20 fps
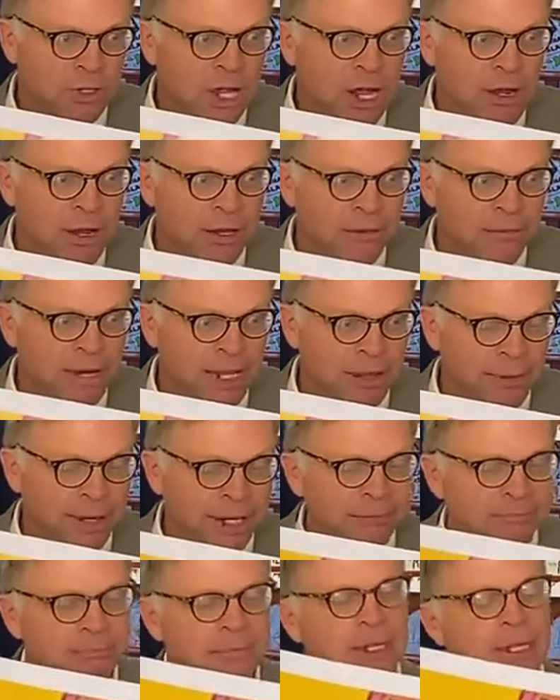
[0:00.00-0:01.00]
Jews, all of them,
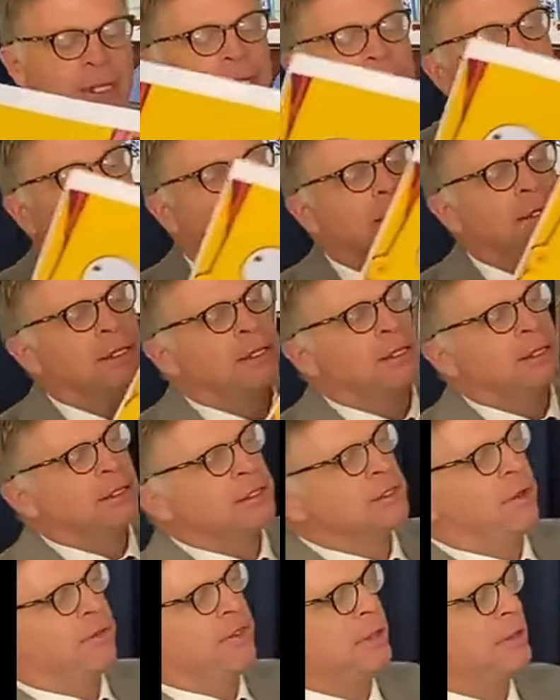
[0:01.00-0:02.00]
by the way.
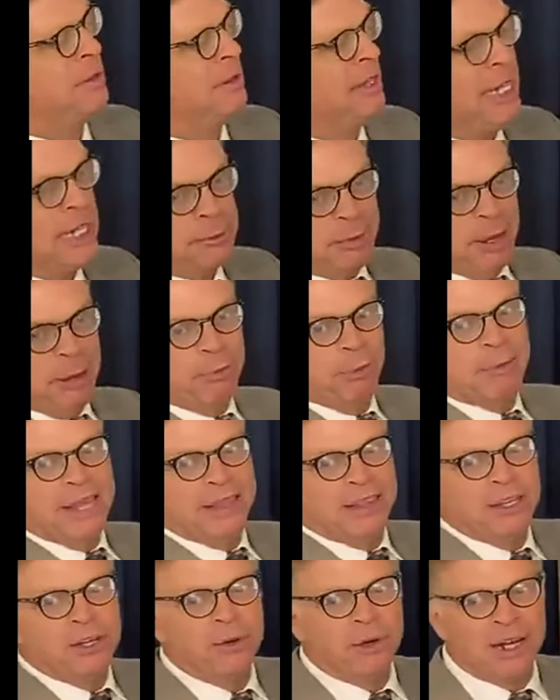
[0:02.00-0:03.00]
So that these
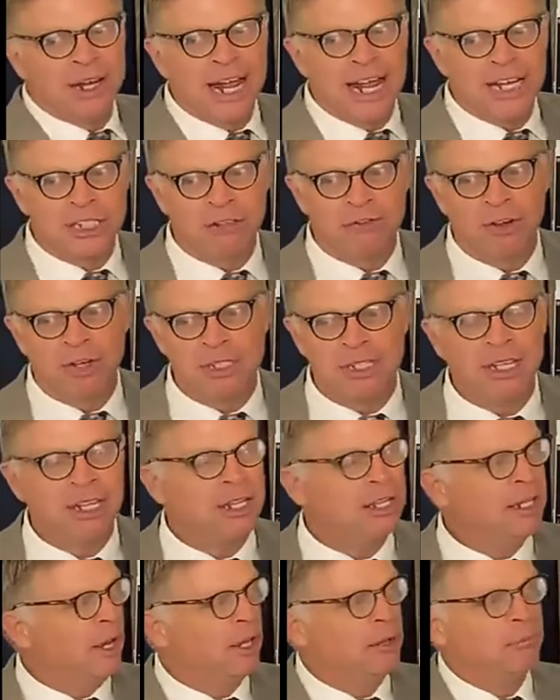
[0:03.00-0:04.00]
people made the New International
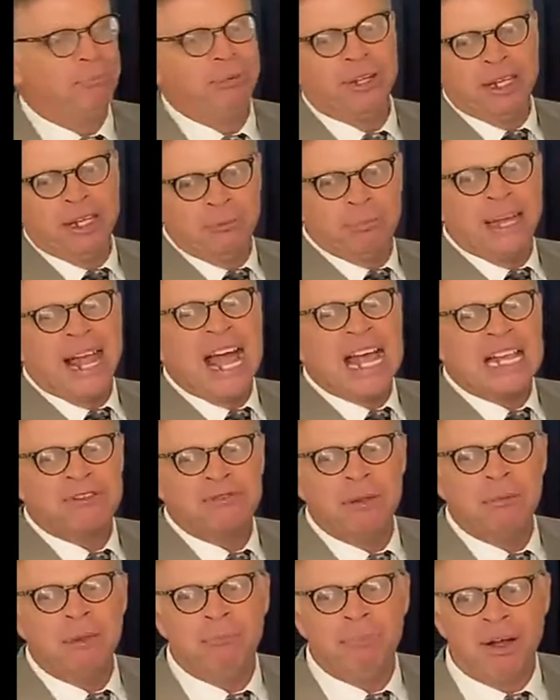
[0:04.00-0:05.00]
Version. You know, little
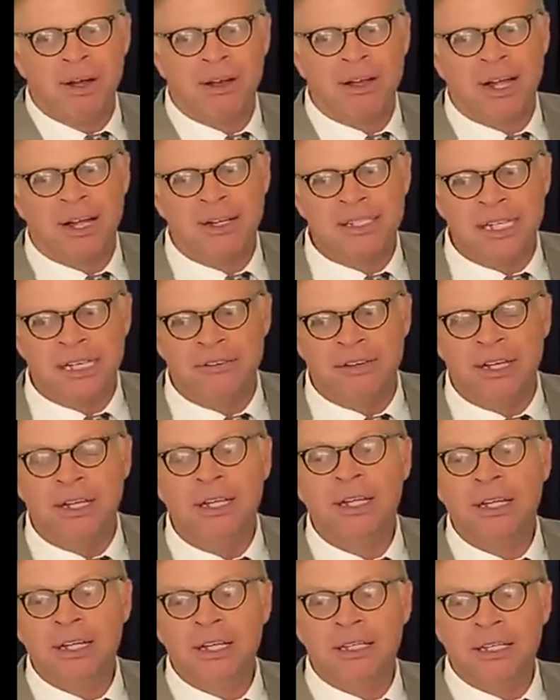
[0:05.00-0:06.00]
blaspheming punk on
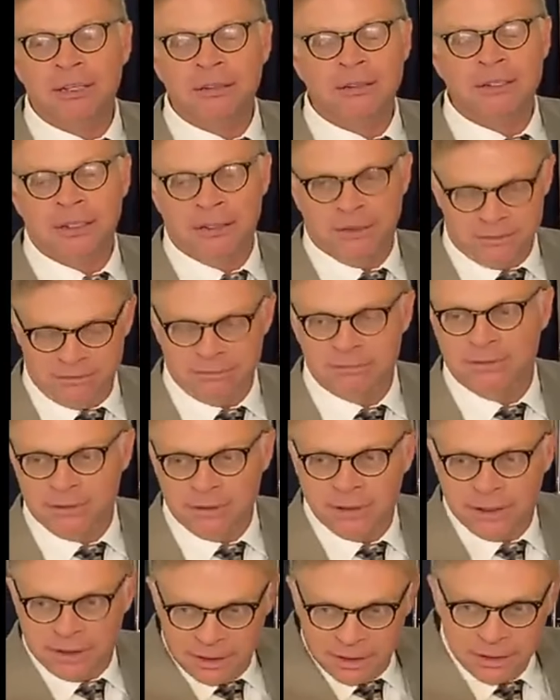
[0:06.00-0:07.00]
T V. You
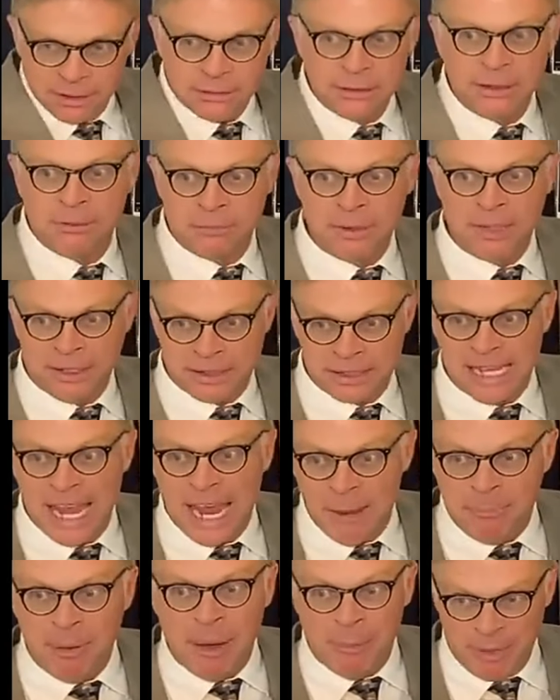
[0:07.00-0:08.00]
know, the, the
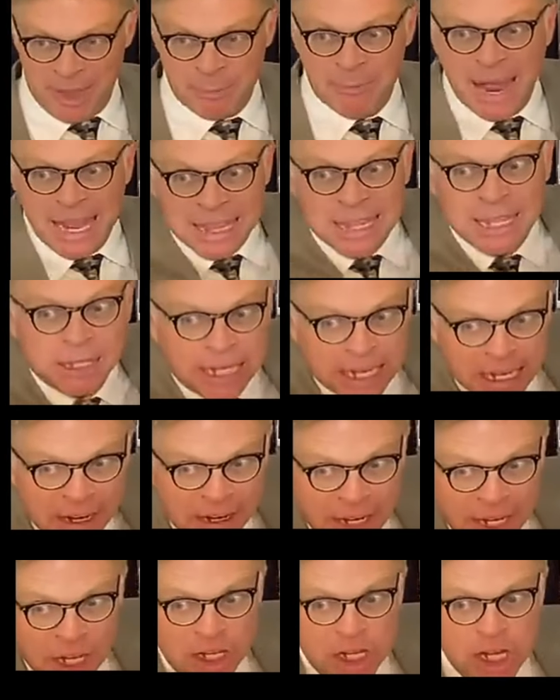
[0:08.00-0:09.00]
same people that made
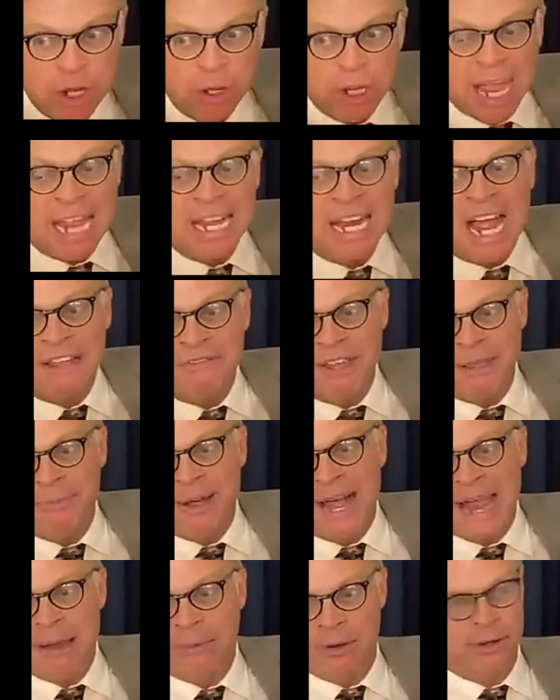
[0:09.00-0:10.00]
the New N I
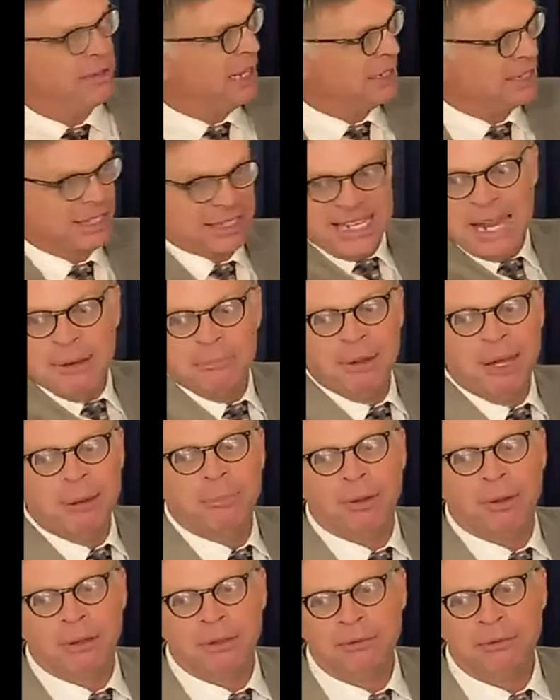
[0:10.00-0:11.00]
V Bible. That's the
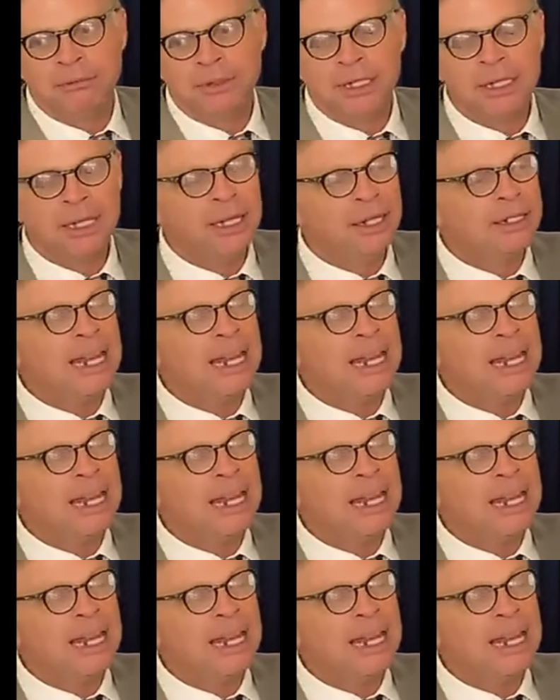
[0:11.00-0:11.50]
same people.